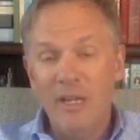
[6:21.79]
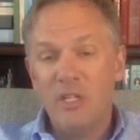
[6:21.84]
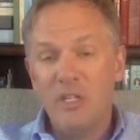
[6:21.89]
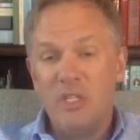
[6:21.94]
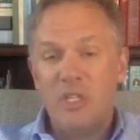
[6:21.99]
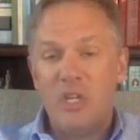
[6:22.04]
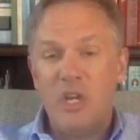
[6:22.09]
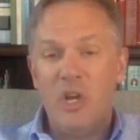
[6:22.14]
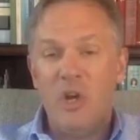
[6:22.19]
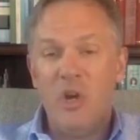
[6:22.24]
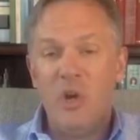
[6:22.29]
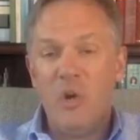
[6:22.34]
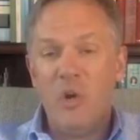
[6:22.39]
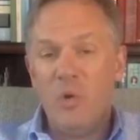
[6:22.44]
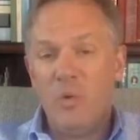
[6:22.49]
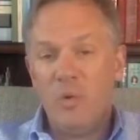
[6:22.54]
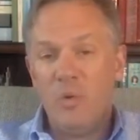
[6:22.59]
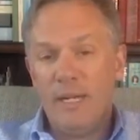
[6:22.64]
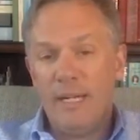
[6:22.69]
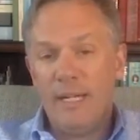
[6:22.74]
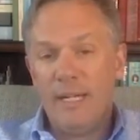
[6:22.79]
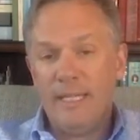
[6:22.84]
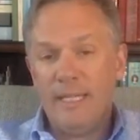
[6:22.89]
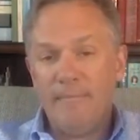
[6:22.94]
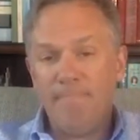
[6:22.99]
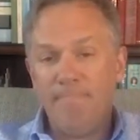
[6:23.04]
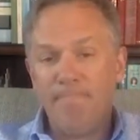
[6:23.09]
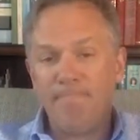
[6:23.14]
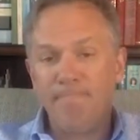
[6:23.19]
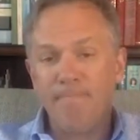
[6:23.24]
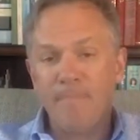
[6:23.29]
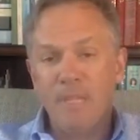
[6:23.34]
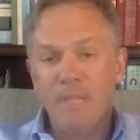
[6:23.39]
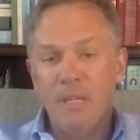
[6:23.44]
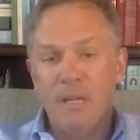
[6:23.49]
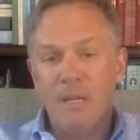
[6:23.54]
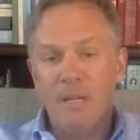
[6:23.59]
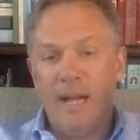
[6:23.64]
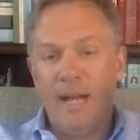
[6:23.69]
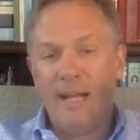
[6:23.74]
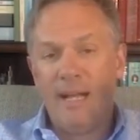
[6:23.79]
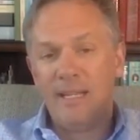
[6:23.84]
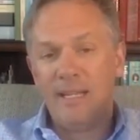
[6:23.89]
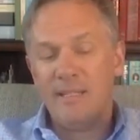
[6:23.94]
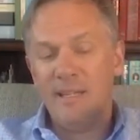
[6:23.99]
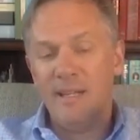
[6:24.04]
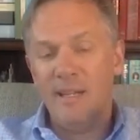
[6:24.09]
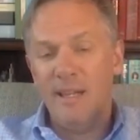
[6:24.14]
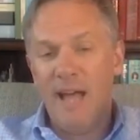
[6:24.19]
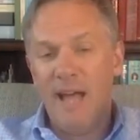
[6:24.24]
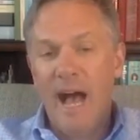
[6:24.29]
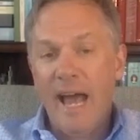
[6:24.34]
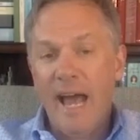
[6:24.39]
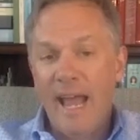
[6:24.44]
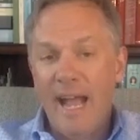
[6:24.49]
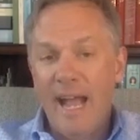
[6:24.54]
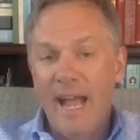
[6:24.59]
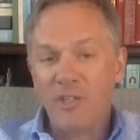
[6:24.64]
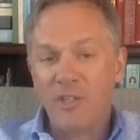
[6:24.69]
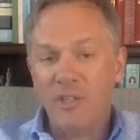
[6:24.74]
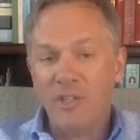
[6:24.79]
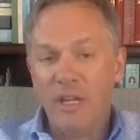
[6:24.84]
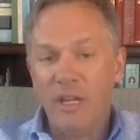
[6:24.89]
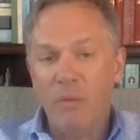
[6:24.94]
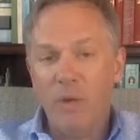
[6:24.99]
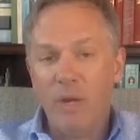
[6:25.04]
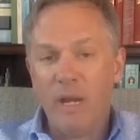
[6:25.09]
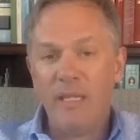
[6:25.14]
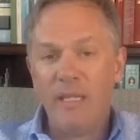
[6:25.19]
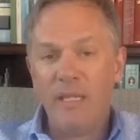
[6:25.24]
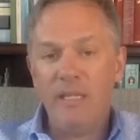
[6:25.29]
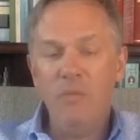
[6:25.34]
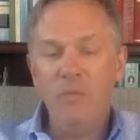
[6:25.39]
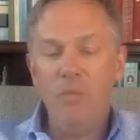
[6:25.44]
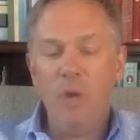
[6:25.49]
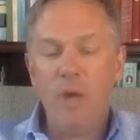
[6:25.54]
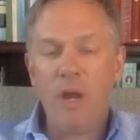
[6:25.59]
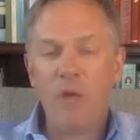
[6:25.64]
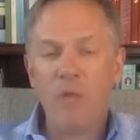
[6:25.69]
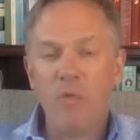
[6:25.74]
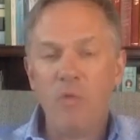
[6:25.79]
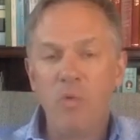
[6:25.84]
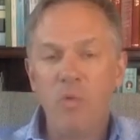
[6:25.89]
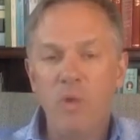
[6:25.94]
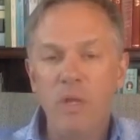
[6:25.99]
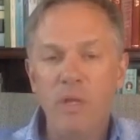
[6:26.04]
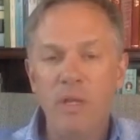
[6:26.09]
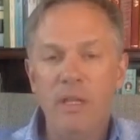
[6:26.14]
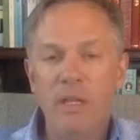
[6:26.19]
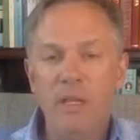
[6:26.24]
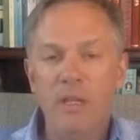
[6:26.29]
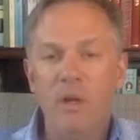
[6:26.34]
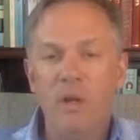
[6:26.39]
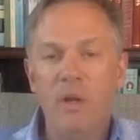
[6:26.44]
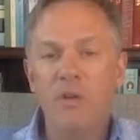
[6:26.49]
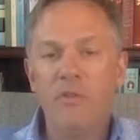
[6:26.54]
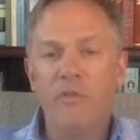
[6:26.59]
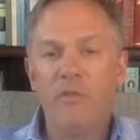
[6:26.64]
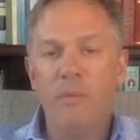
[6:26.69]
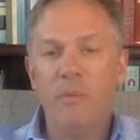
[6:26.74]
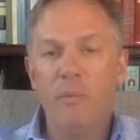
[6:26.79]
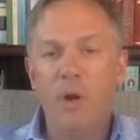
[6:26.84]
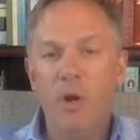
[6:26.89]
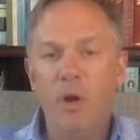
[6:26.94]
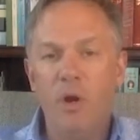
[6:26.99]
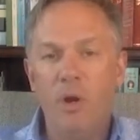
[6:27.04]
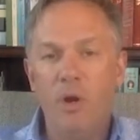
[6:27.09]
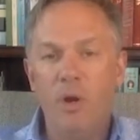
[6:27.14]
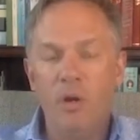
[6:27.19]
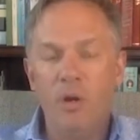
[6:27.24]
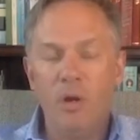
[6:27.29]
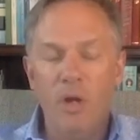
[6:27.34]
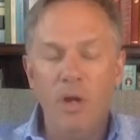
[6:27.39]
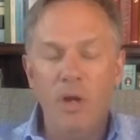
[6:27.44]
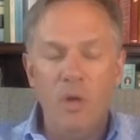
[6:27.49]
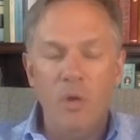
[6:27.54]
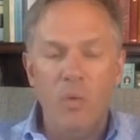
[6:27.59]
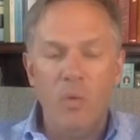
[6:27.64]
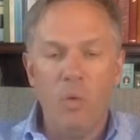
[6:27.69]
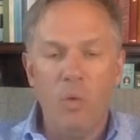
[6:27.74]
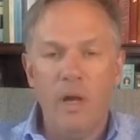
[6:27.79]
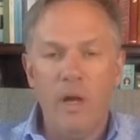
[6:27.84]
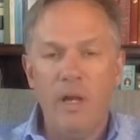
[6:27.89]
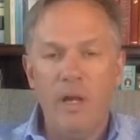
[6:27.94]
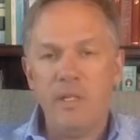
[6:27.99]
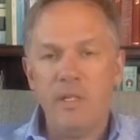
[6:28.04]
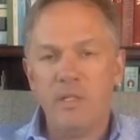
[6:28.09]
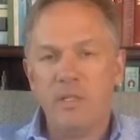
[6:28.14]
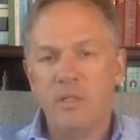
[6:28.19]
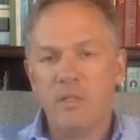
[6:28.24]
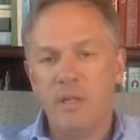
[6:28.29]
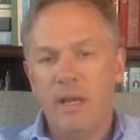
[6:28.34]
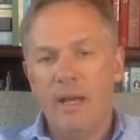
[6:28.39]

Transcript: So I got to see a lot, actually. What I really learned from her was